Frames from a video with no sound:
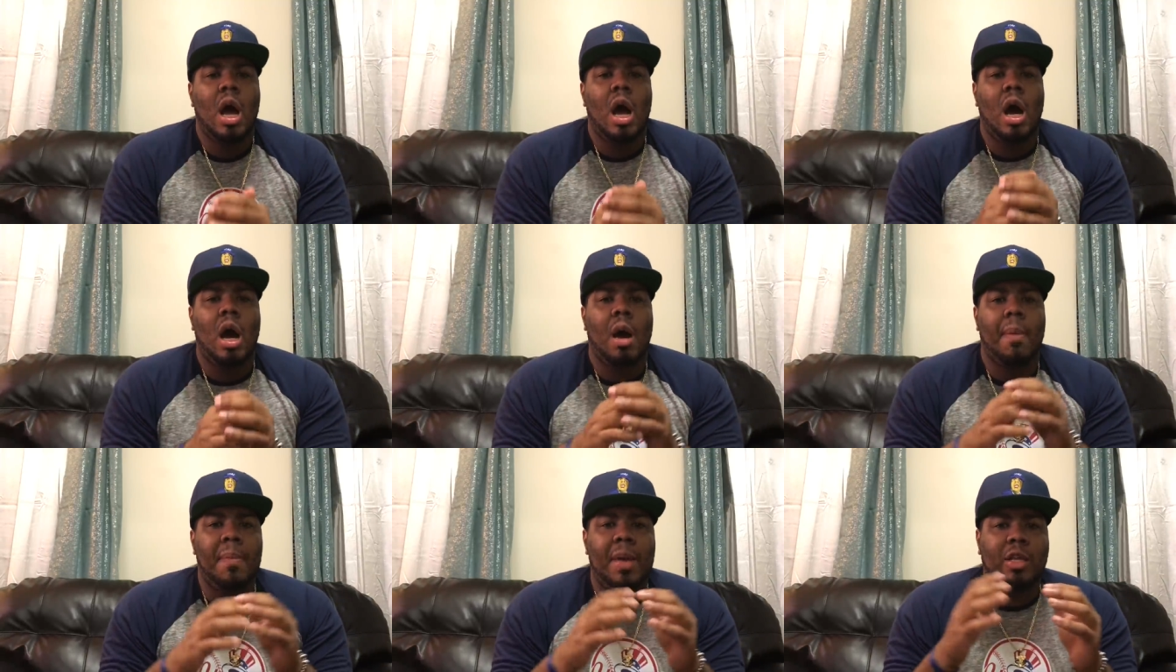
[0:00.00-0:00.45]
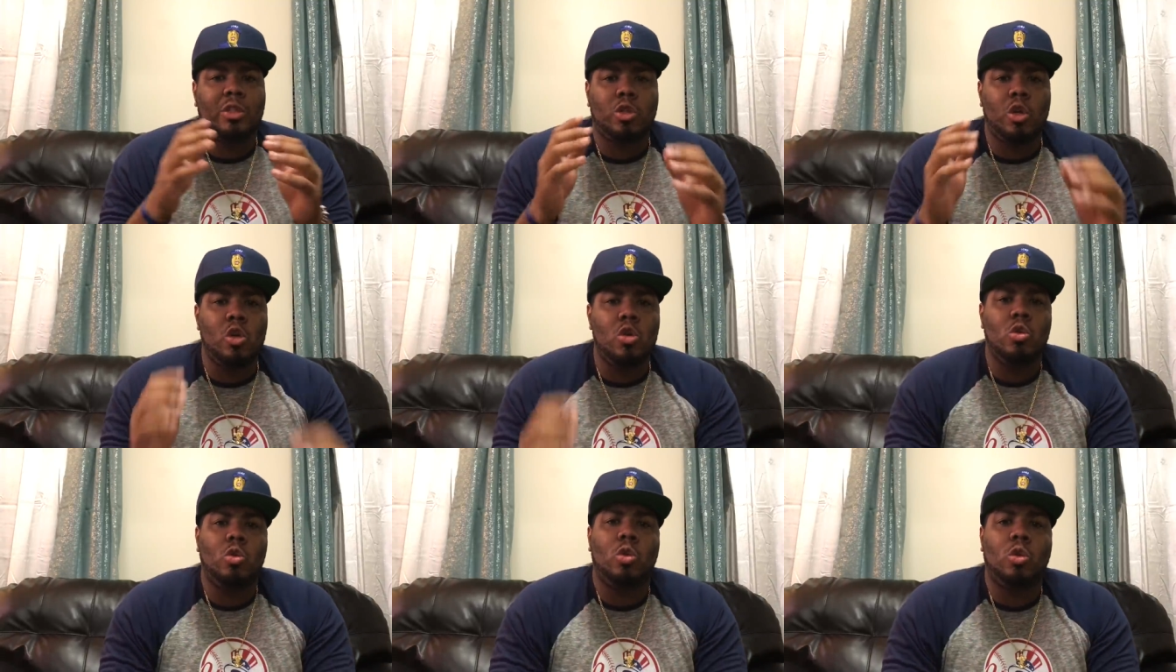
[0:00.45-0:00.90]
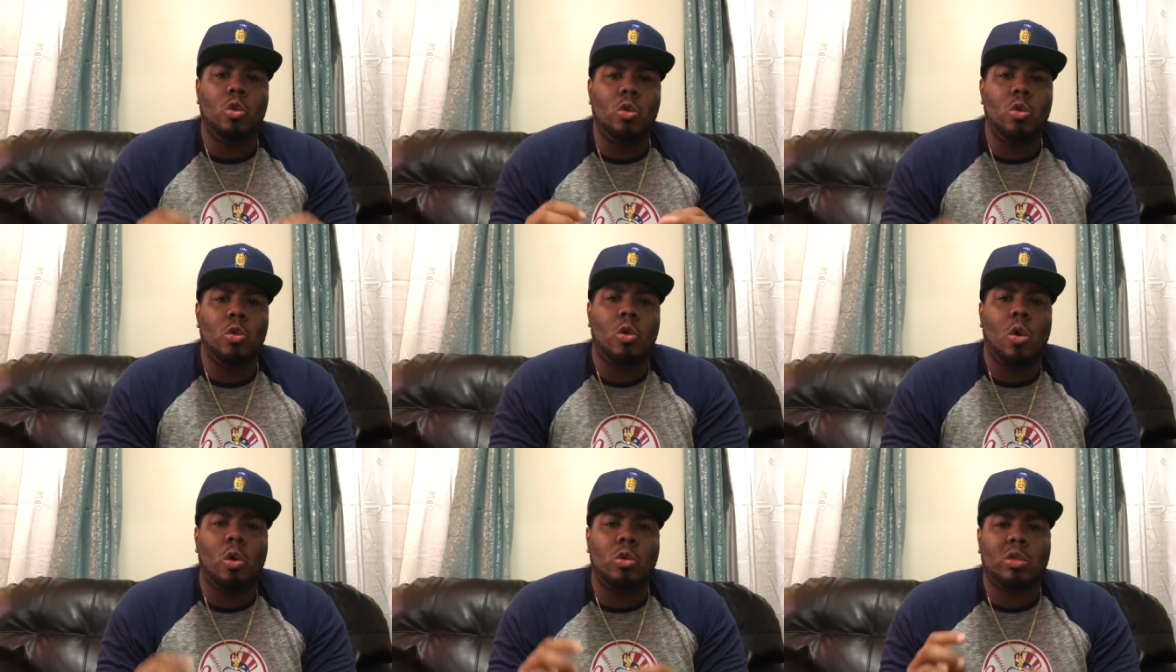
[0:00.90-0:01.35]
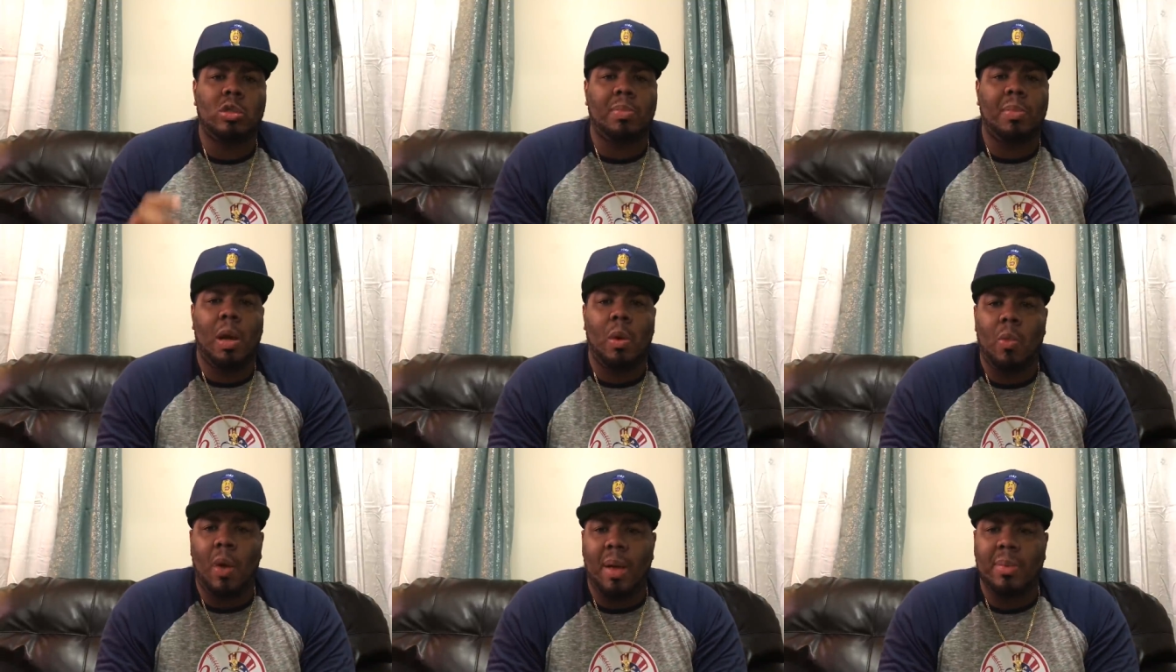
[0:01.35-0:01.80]
Uh, make sure you do go to
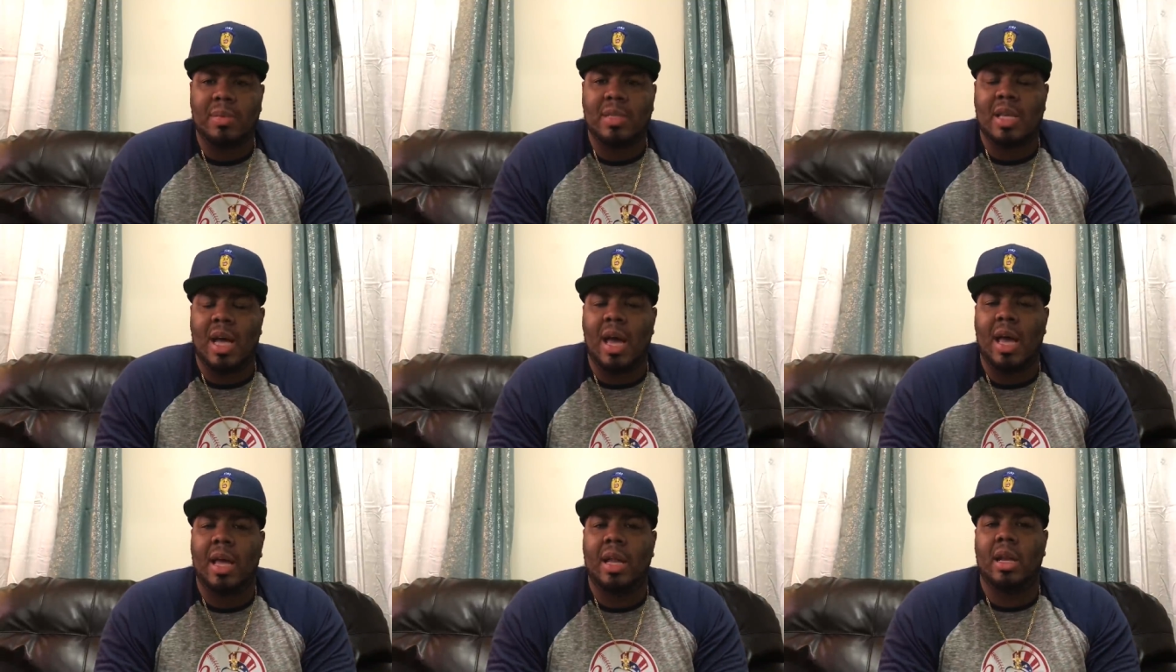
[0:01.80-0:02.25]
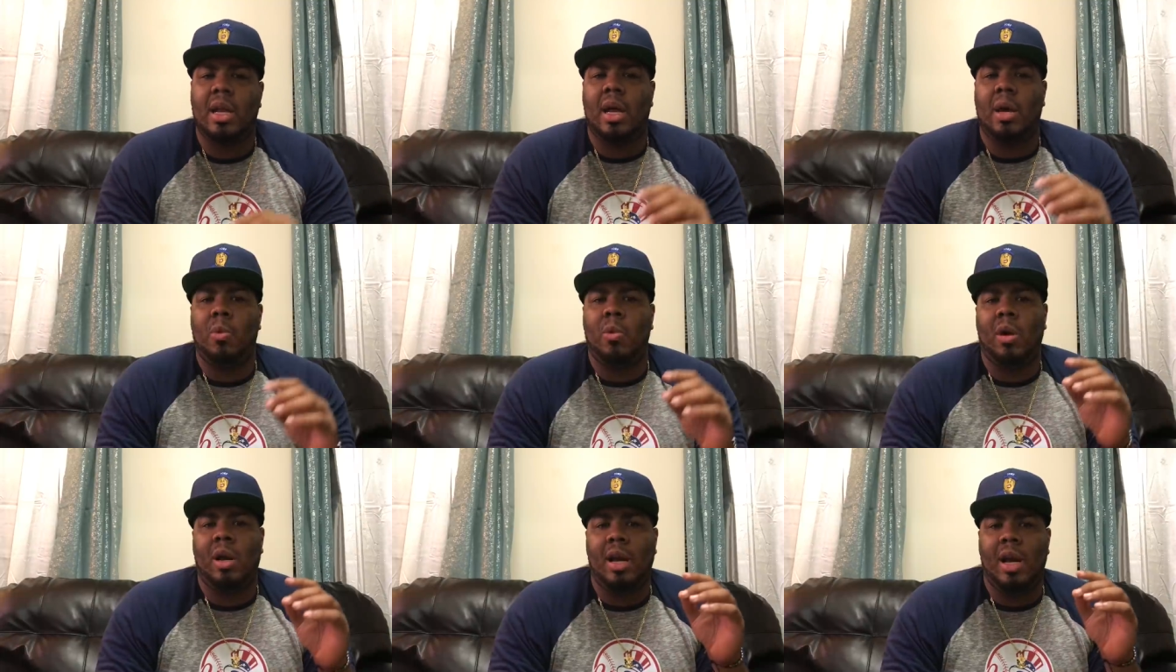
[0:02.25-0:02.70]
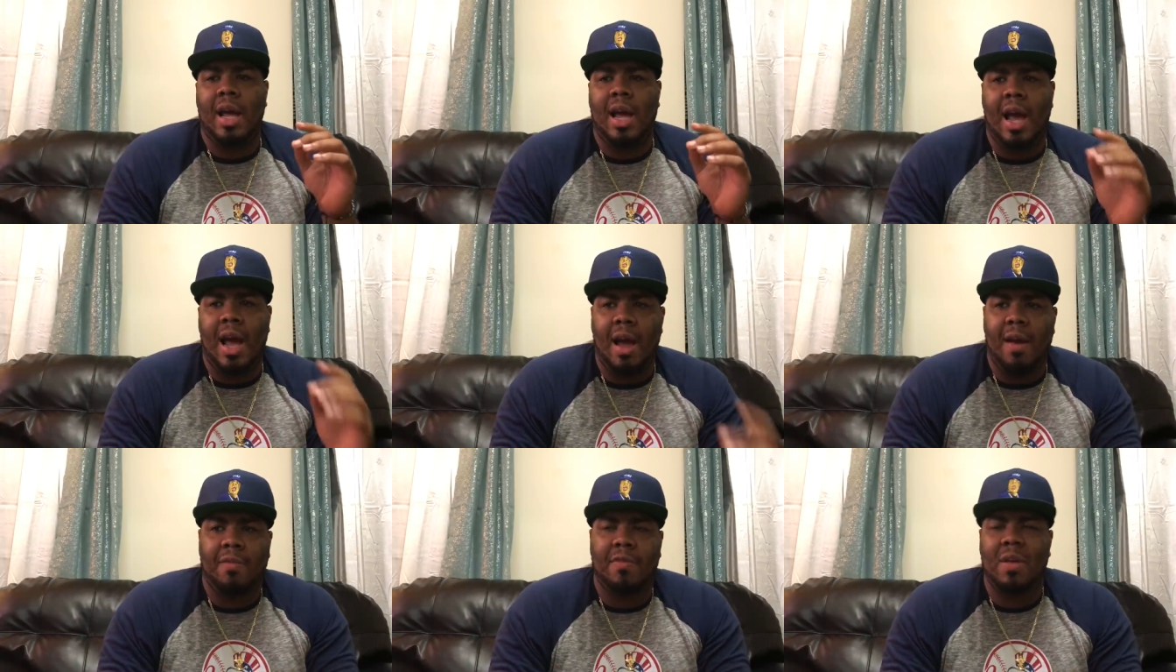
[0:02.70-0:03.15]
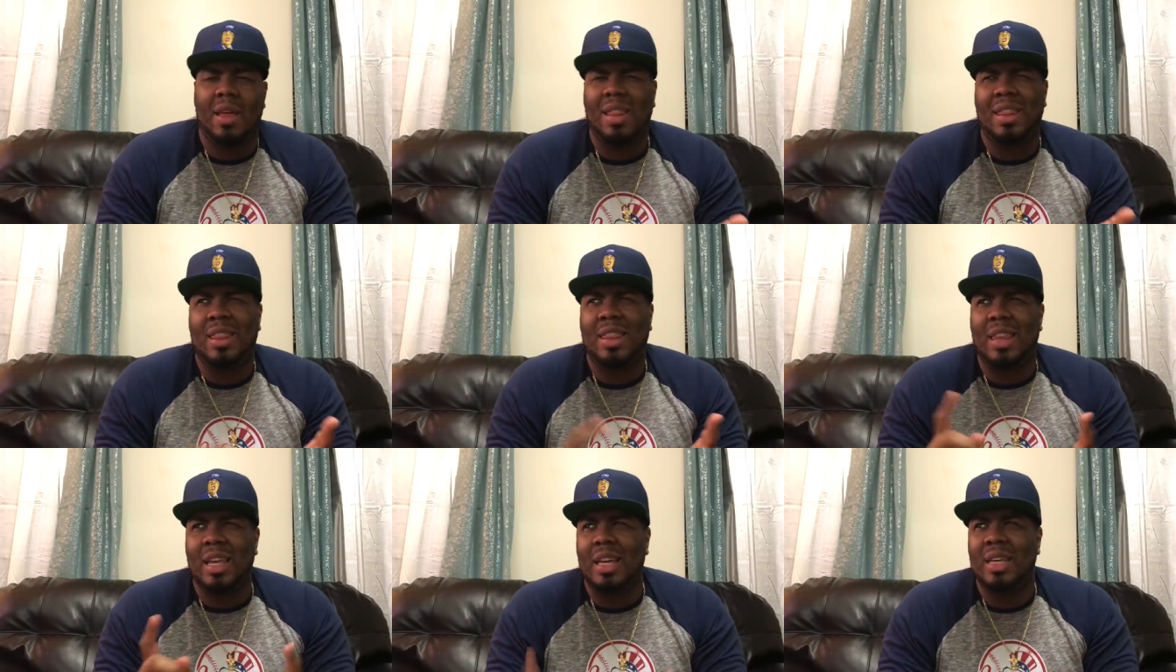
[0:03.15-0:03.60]
my website. We're gonna have
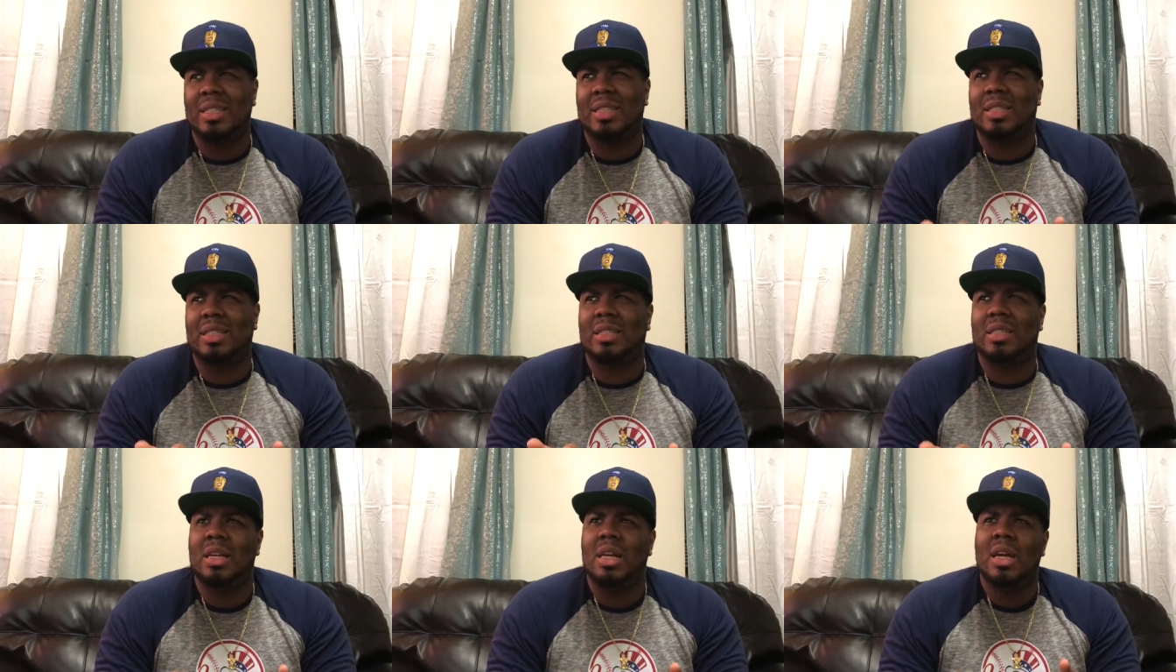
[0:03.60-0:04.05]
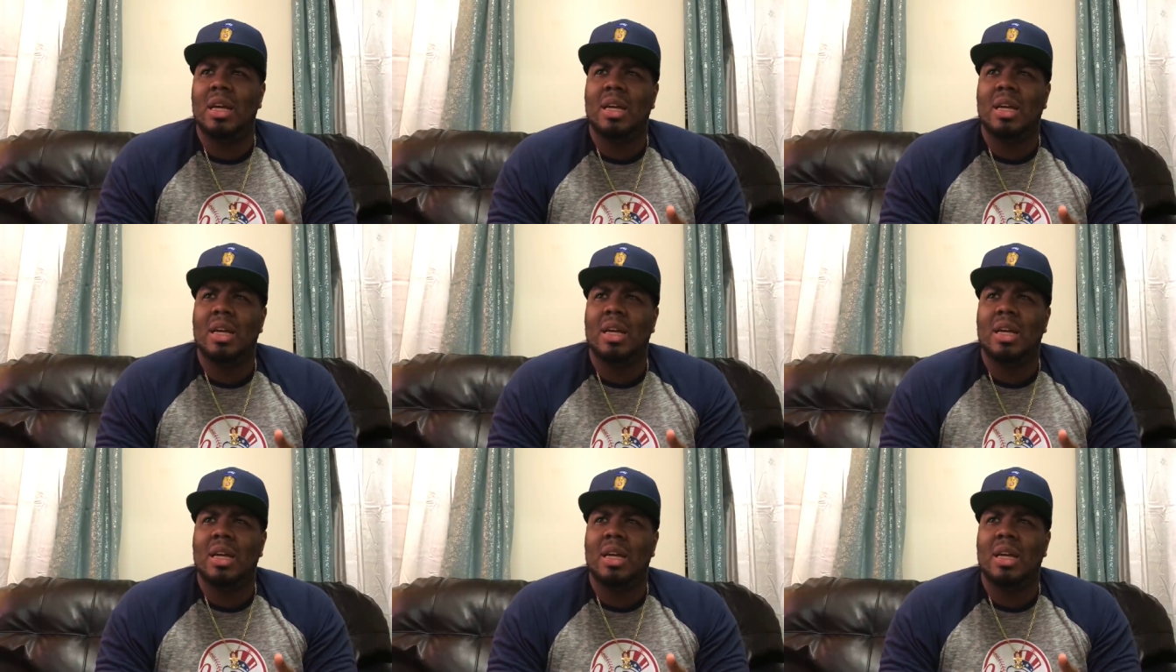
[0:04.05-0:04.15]
this